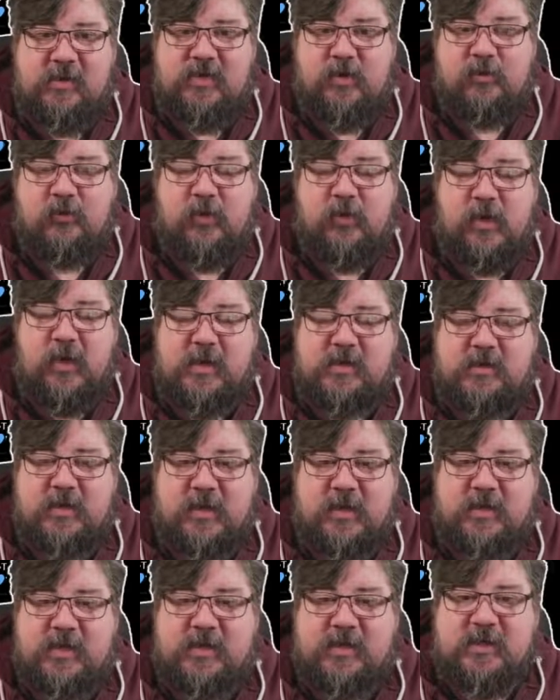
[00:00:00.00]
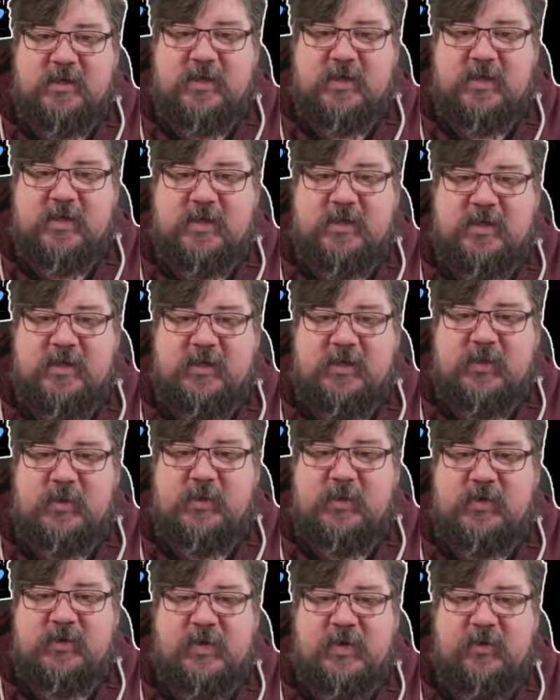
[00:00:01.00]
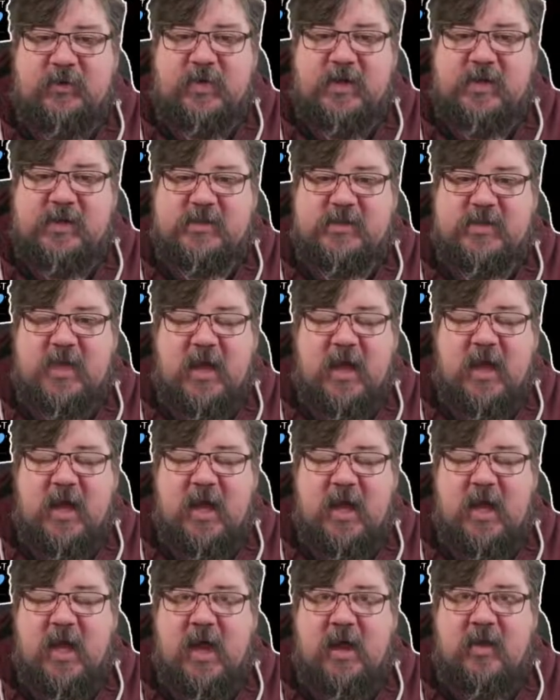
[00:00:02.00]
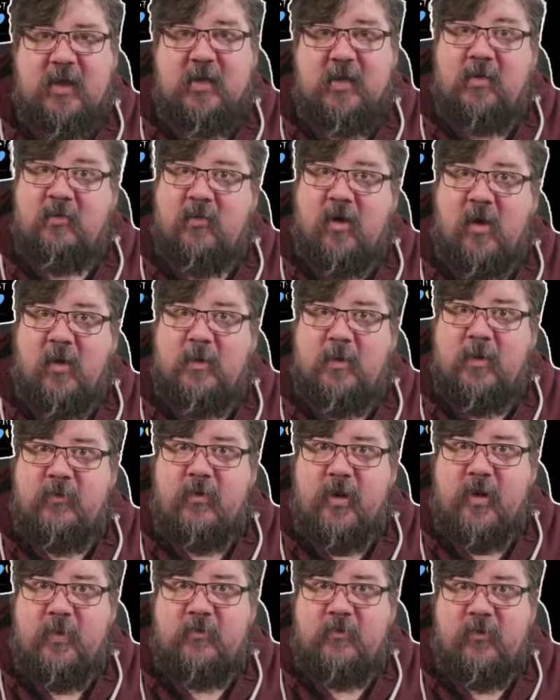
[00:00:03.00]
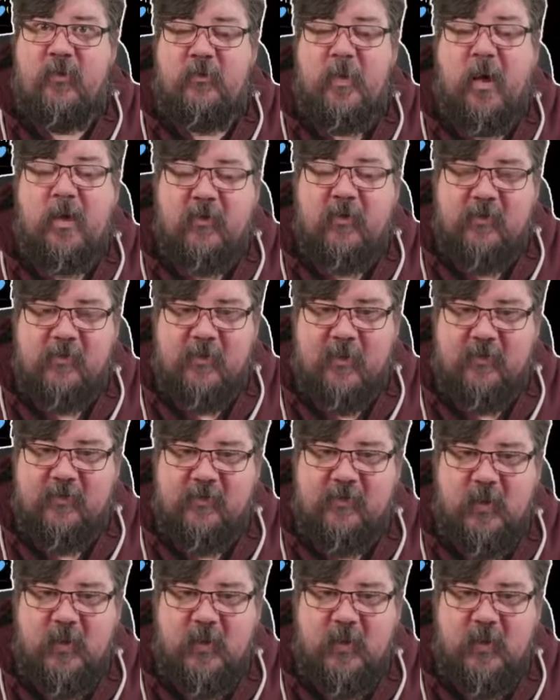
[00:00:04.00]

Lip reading: So really excited to see this new series that they've got up and running from Microsoft.